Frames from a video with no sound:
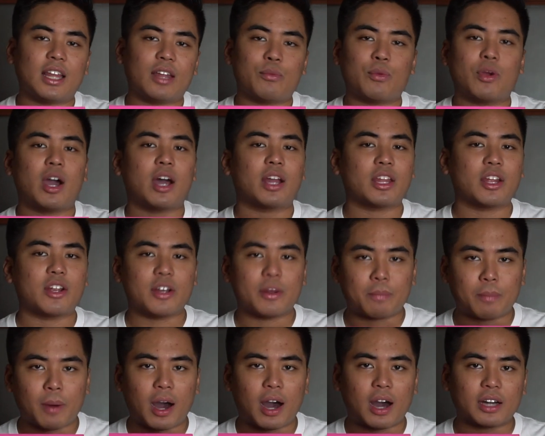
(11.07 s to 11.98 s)
and we got here the
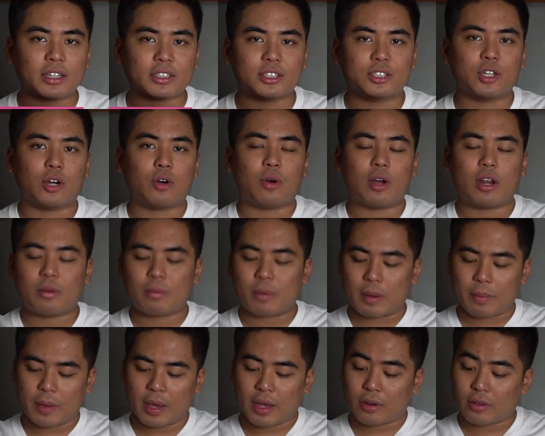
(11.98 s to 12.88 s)
box. So ano
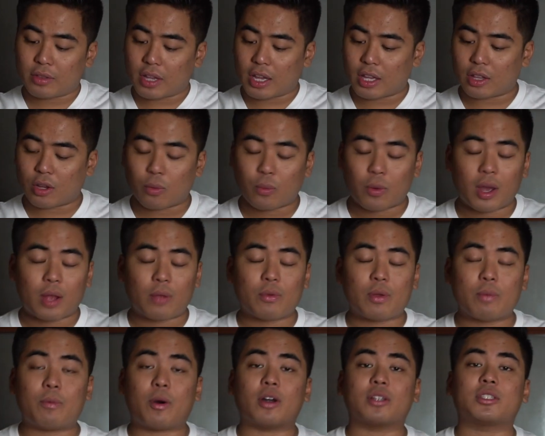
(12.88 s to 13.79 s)
ba meron dito? Well,
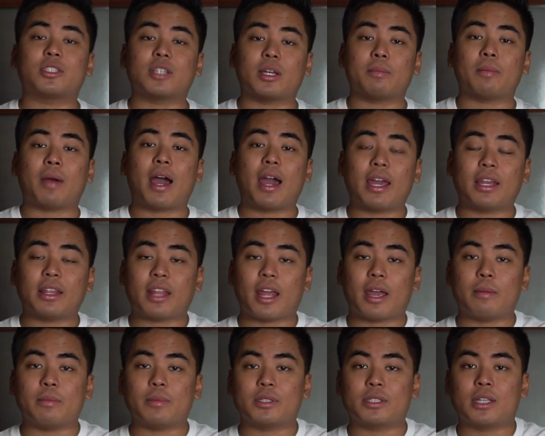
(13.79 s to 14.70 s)
we bought some
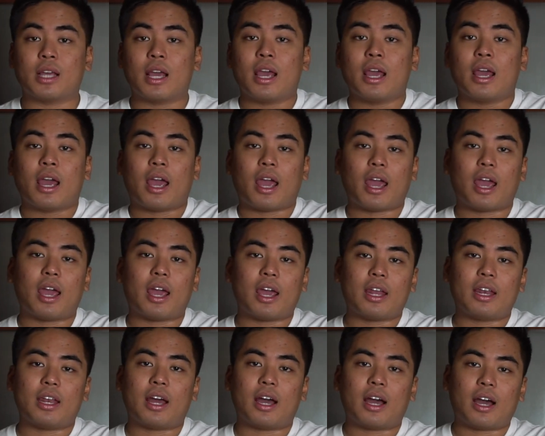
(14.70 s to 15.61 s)
items
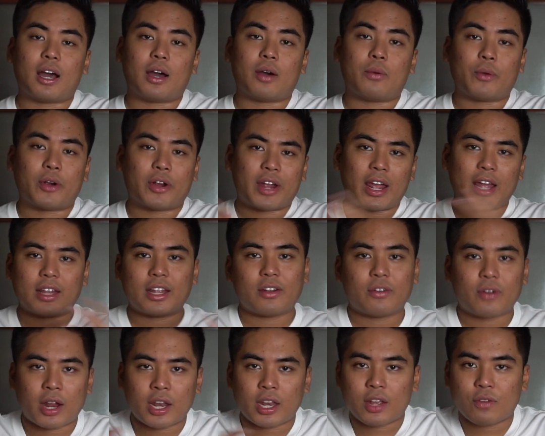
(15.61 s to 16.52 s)
and we're getting
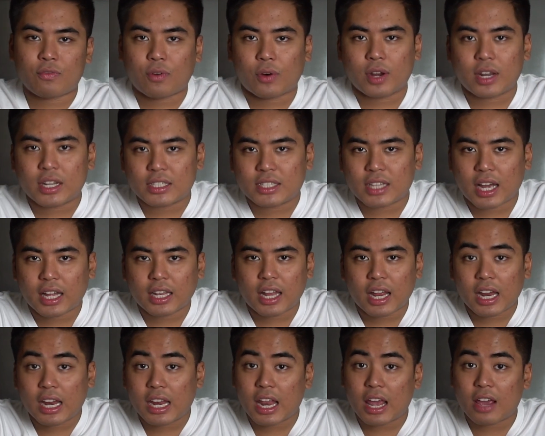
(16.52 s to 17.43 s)
ready for
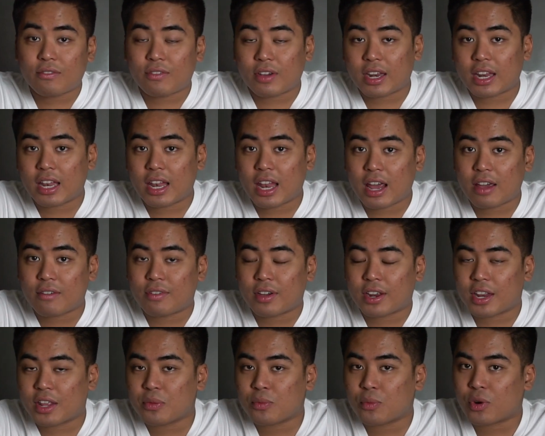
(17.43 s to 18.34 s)
Lazada
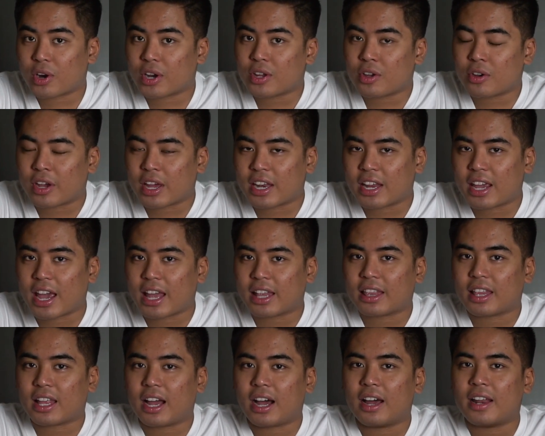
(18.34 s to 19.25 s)
11.11 in where you can
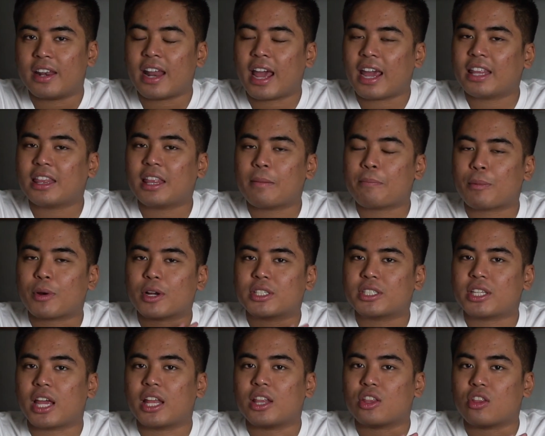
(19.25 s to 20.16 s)
get
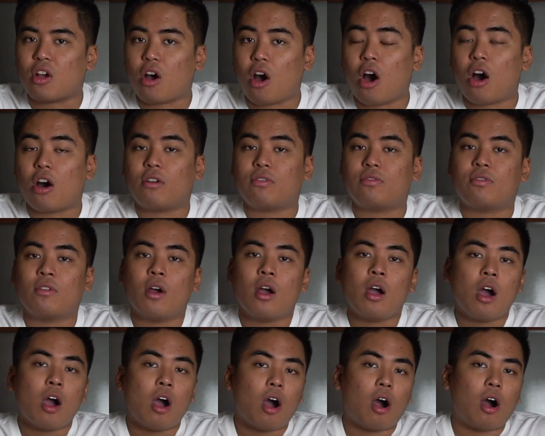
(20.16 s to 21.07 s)
90% off
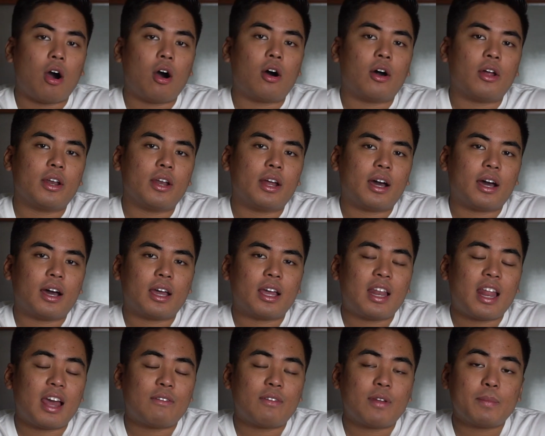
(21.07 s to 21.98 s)
on
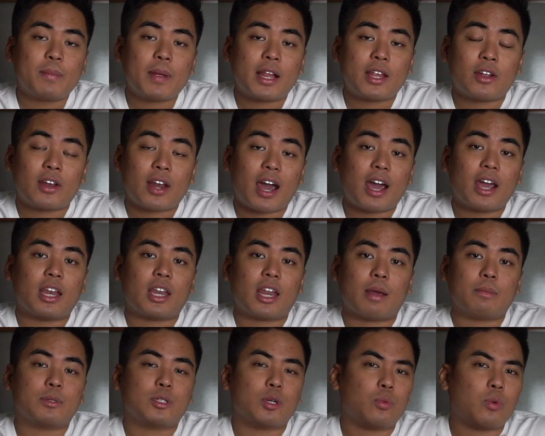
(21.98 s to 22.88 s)
11 million
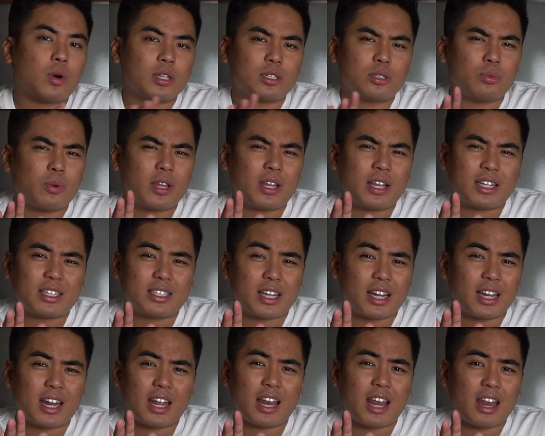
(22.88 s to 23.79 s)
items. So what's with
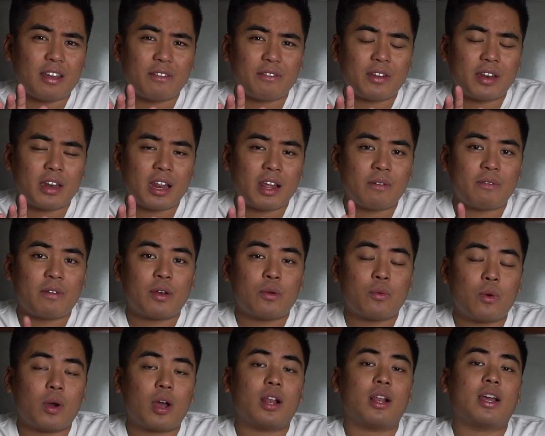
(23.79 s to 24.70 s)
Lazada 11.11?
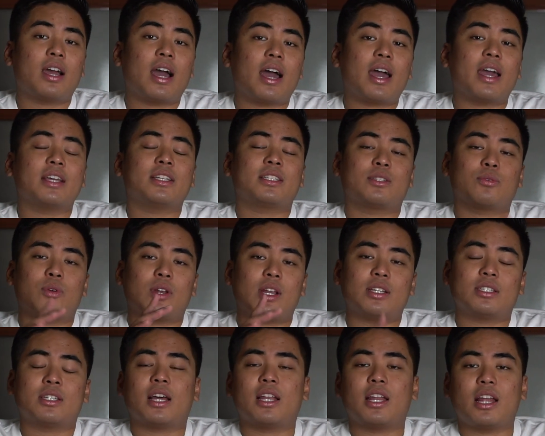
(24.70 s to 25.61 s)
Well guys,
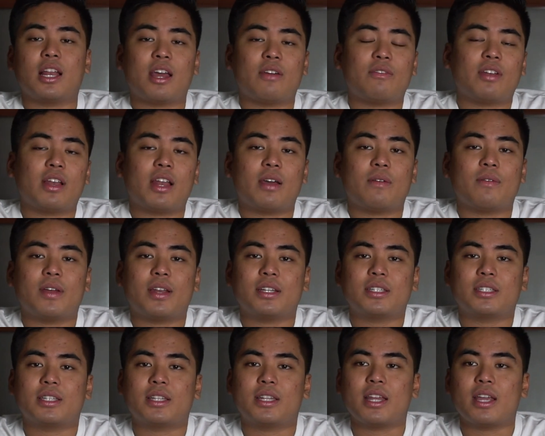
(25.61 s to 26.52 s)
Lazada 11.11
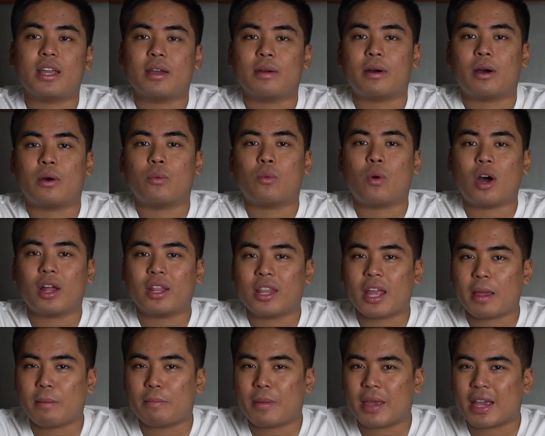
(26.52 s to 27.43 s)
is the
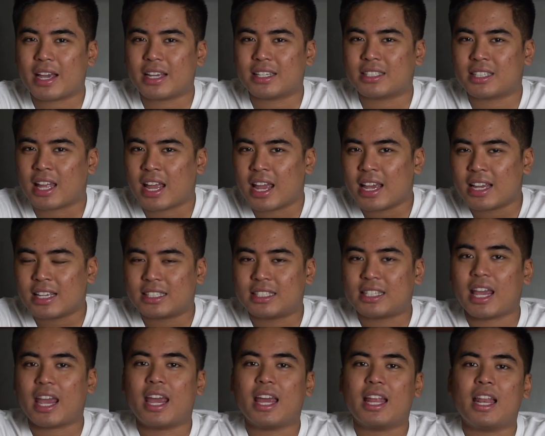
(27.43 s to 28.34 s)
one-day biggest
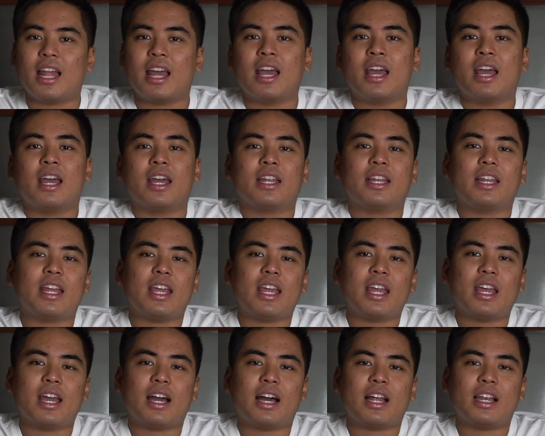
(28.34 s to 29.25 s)
sale
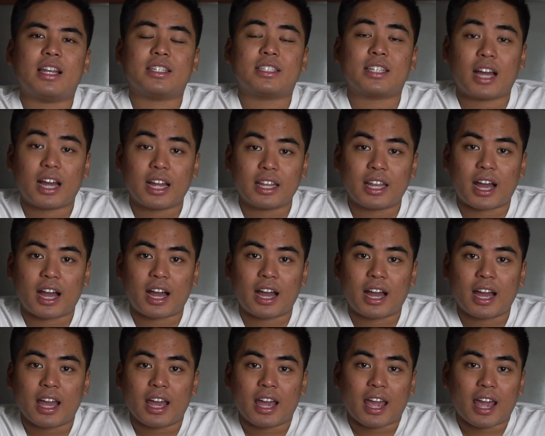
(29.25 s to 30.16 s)
ni
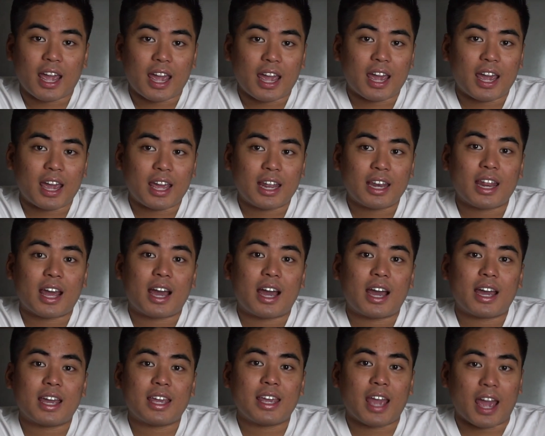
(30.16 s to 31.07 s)
Lazada. And
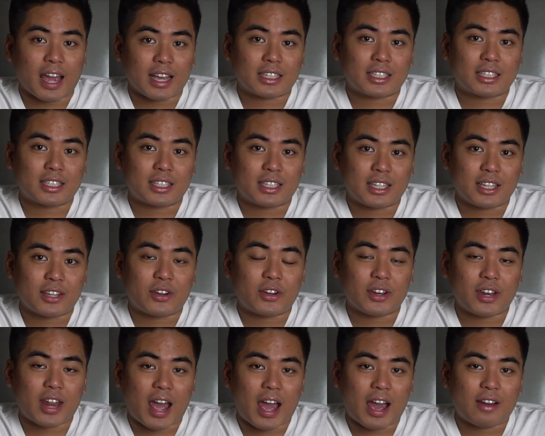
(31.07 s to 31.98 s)
yes, you
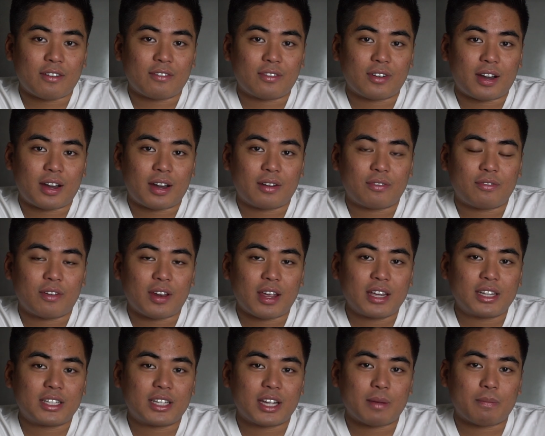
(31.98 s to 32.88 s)
could have
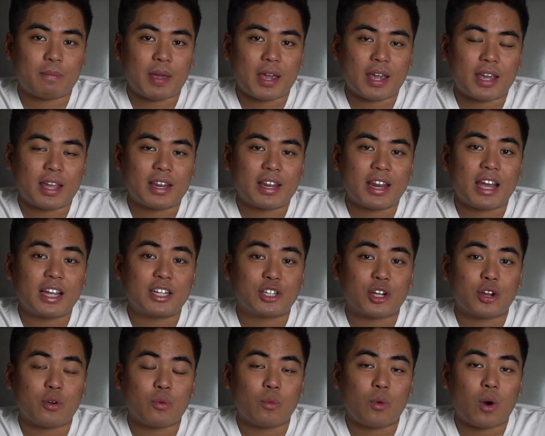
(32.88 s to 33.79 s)
free shipping
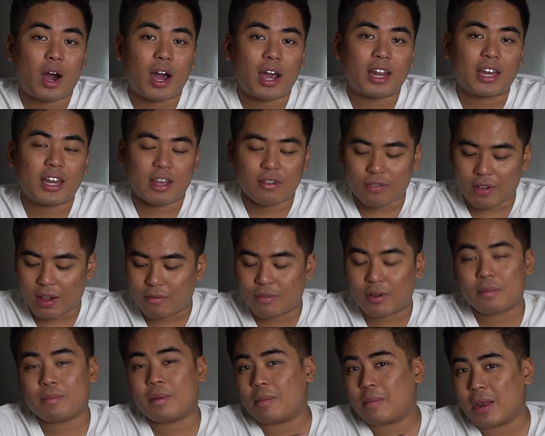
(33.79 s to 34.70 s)
nationwide if
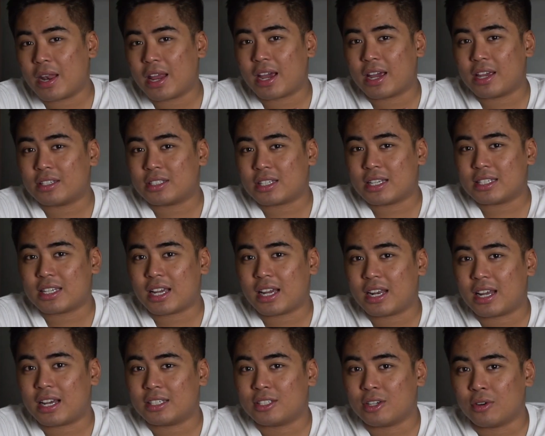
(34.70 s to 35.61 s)
ever bibili kayo sa
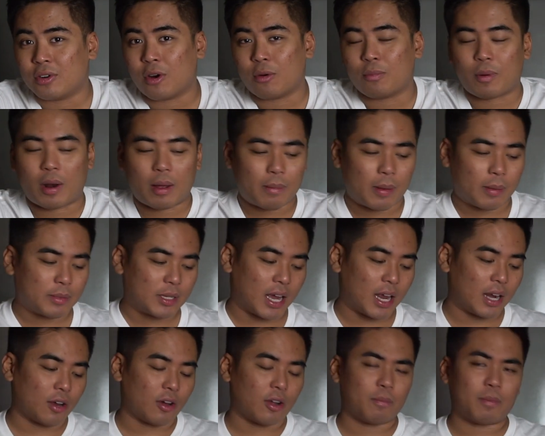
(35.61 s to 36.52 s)
Lazada. So no problems
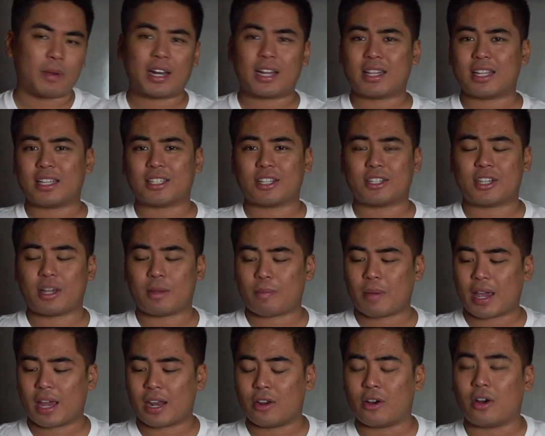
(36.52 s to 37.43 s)
at all pagdating sa
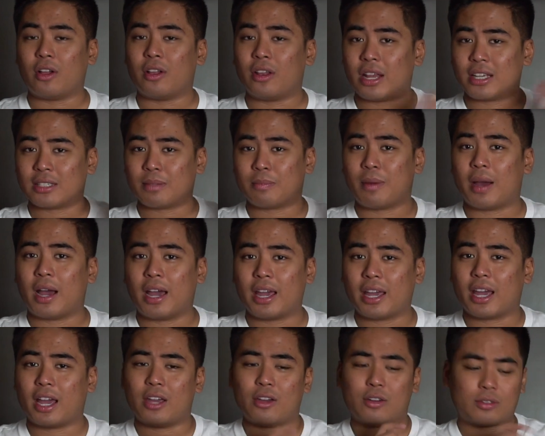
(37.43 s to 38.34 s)
shipping and all. Nasa
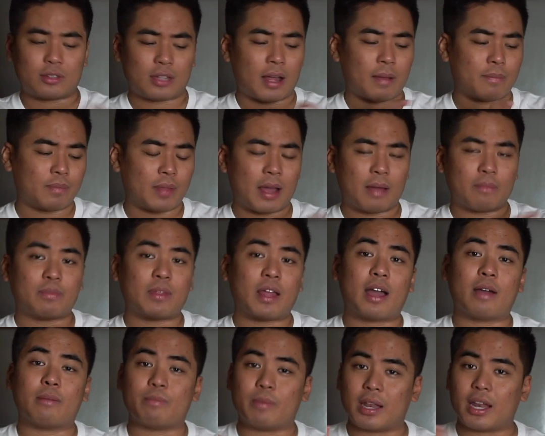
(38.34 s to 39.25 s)
bahay kayo, tap, tap,
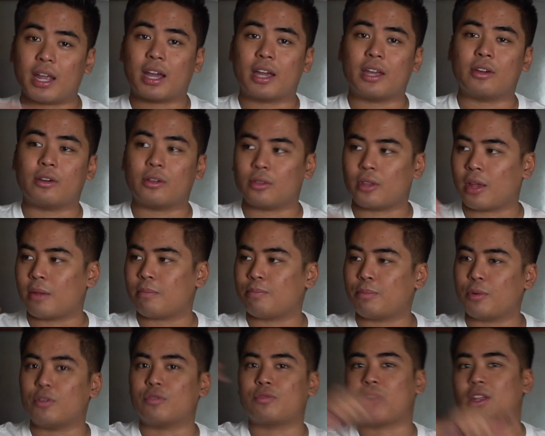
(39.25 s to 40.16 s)
tap, bili kayo, then
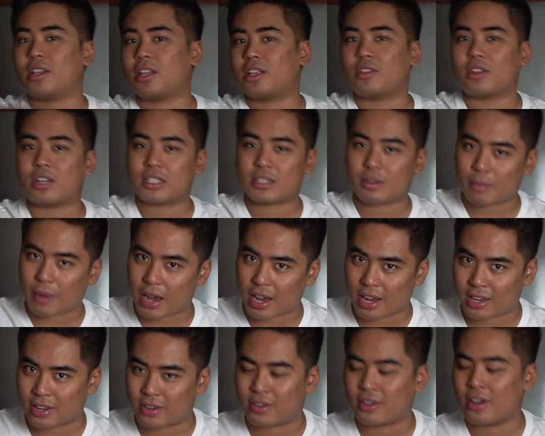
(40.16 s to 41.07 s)
poof, nandito na sa
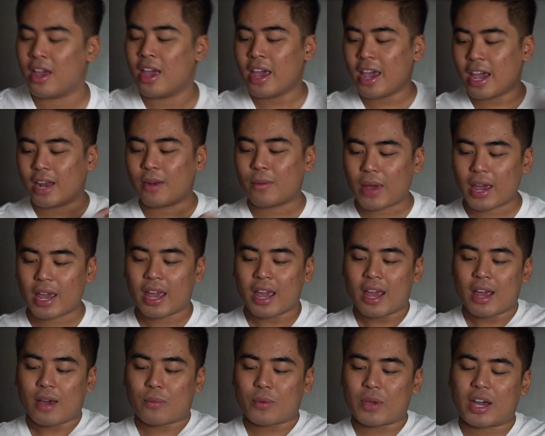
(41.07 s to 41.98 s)
bahay nyo.
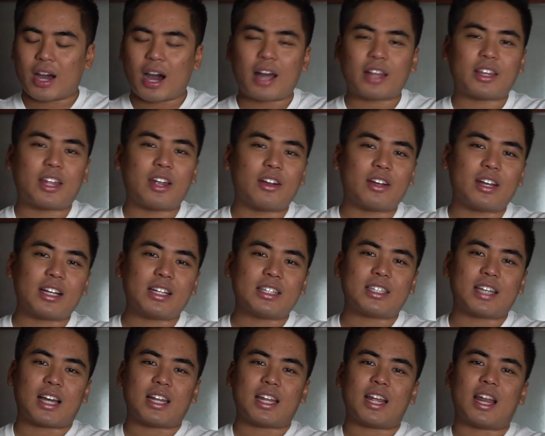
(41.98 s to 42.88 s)
Anyway, we got here the
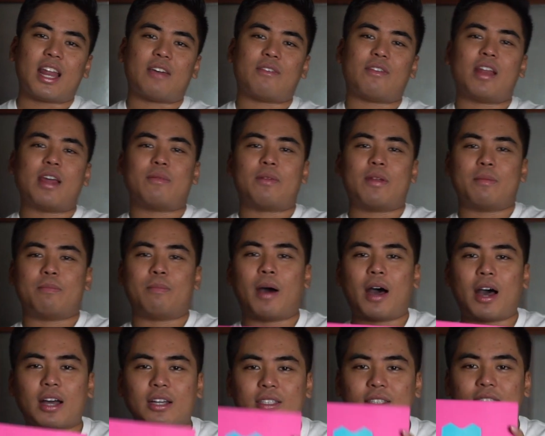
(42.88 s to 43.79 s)
Lazada 11.11
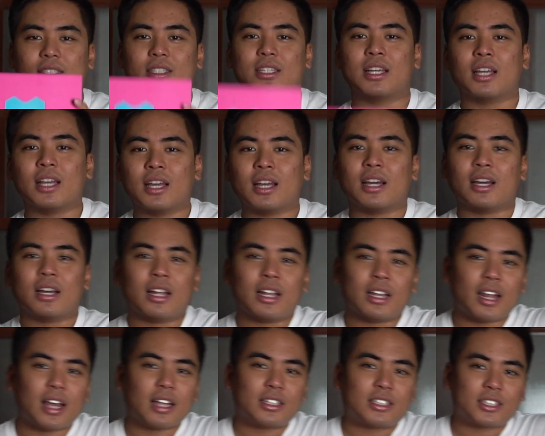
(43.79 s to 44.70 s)
box.
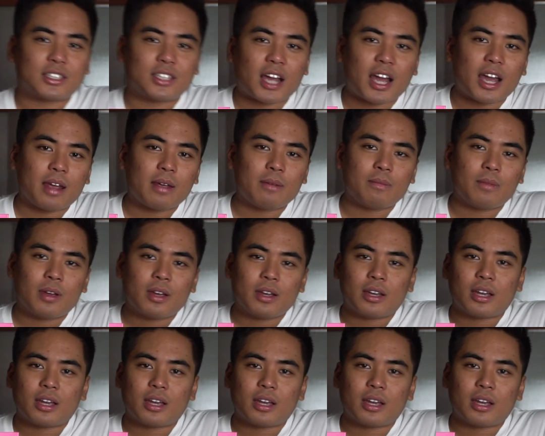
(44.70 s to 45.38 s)
It's time